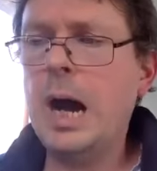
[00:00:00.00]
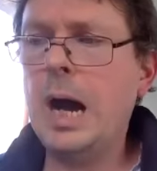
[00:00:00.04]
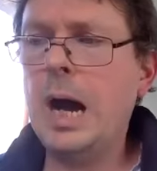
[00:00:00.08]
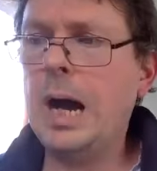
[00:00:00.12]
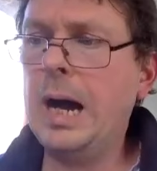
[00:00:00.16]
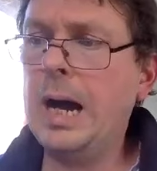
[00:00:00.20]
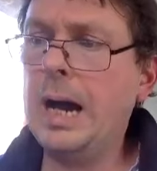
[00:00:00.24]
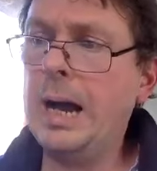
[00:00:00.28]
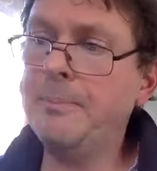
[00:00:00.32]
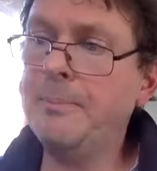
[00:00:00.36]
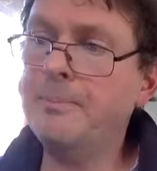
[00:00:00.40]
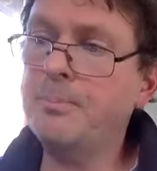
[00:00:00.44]

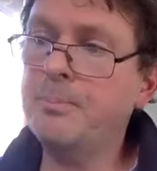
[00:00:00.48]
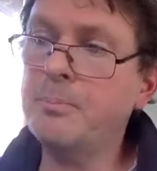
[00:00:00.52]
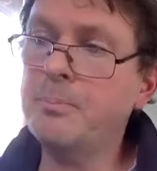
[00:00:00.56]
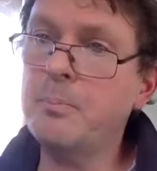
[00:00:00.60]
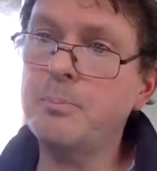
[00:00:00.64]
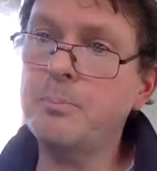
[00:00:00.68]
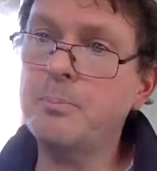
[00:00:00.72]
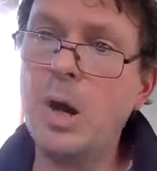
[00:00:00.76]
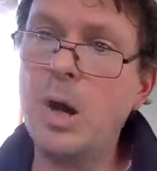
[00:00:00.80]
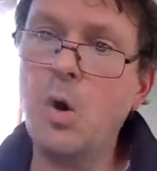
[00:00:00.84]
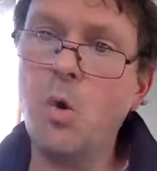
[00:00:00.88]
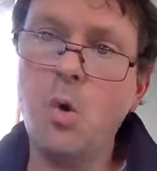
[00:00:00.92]

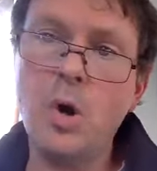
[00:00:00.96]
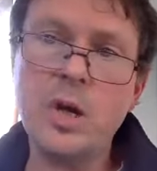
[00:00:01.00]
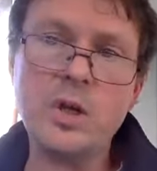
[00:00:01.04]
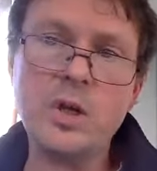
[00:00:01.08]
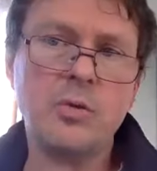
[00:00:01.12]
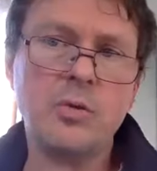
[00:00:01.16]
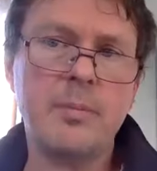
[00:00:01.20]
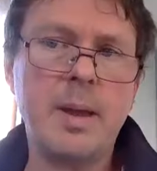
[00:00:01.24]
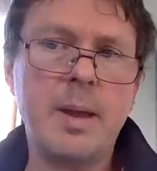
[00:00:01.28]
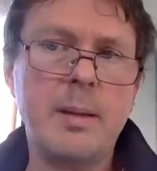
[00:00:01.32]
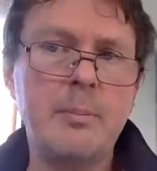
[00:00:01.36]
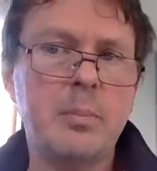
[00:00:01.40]
But
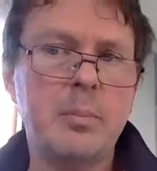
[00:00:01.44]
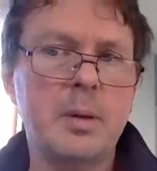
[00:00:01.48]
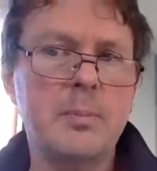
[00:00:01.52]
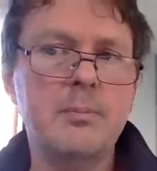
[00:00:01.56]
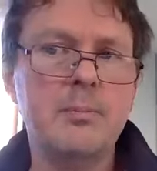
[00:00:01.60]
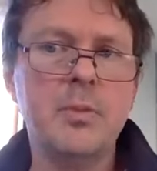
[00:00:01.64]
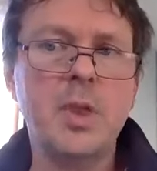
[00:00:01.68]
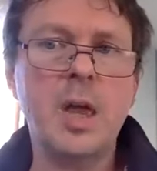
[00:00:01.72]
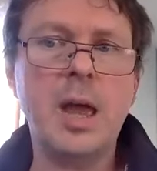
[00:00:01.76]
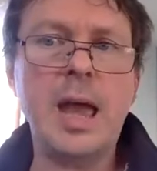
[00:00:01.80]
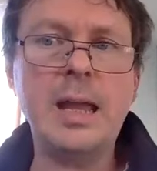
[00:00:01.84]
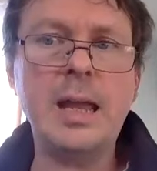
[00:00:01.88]
always remember
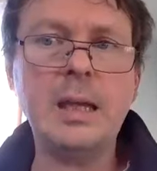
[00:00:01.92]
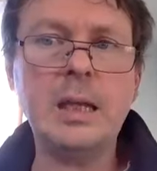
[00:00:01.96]
that